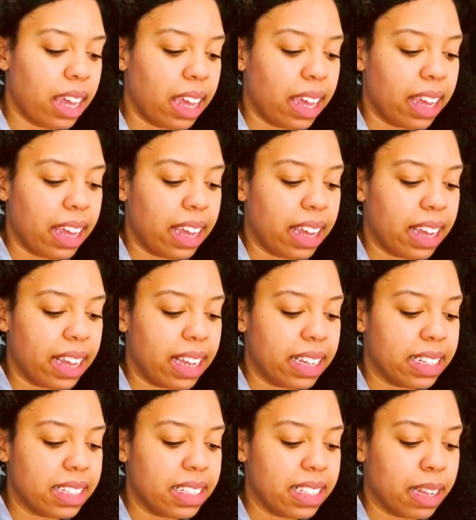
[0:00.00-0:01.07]

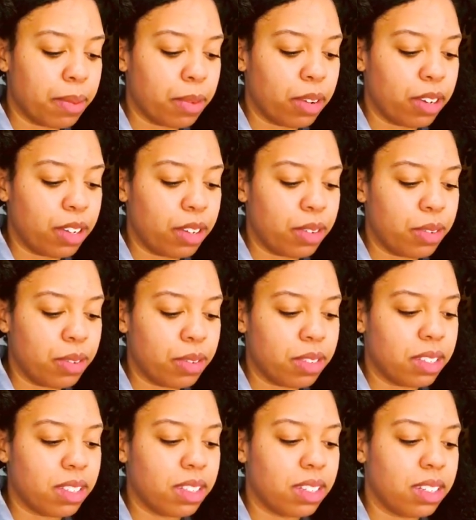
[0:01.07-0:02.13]
and I'm going to
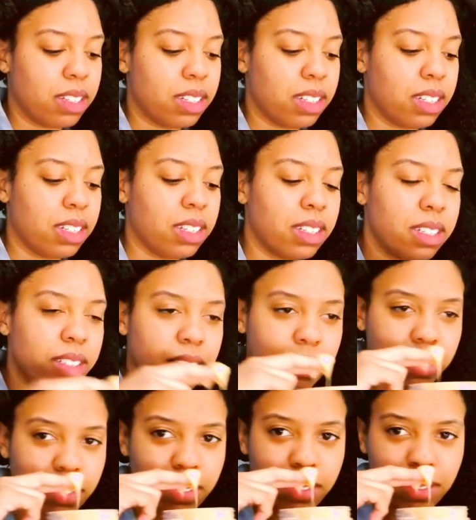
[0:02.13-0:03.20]
use,
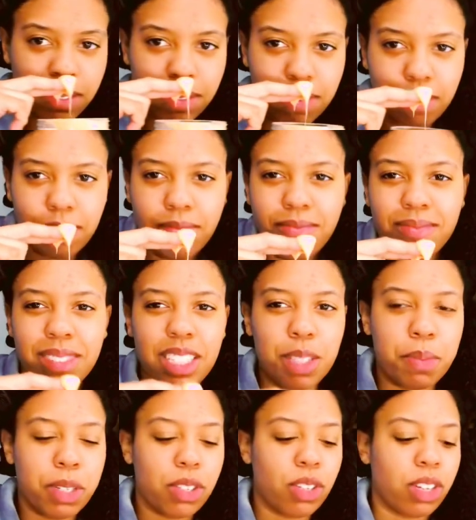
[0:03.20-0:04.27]
it
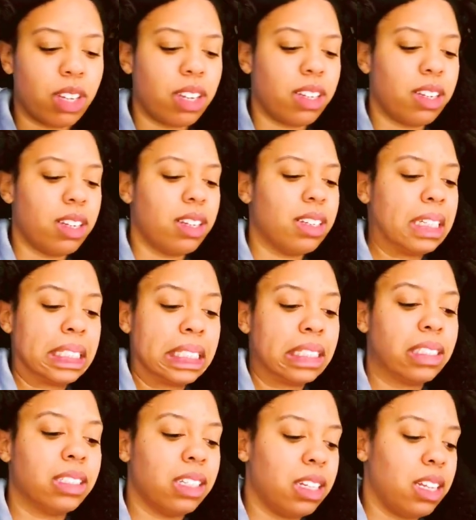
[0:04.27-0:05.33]
smells so good,
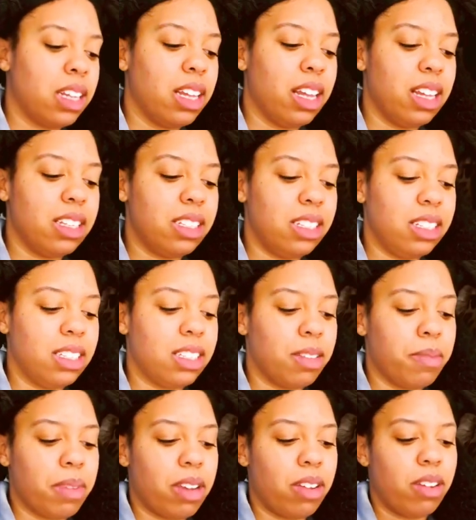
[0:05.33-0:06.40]
a decent
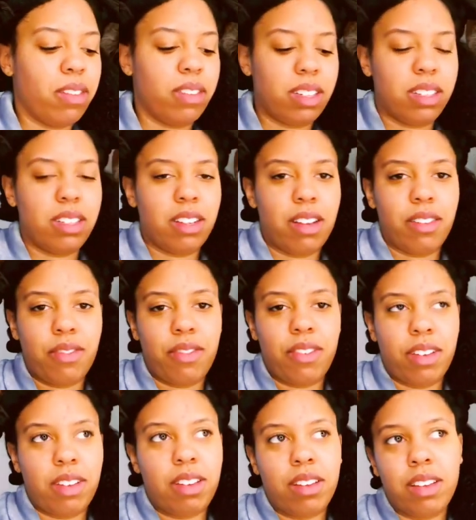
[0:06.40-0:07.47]
amount of the stuff
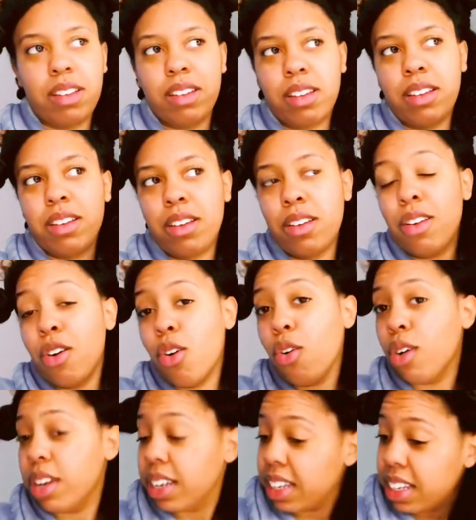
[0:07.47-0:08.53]

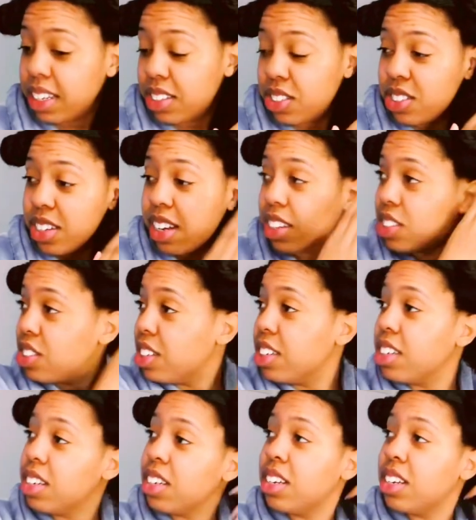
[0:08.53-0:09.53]
on each section.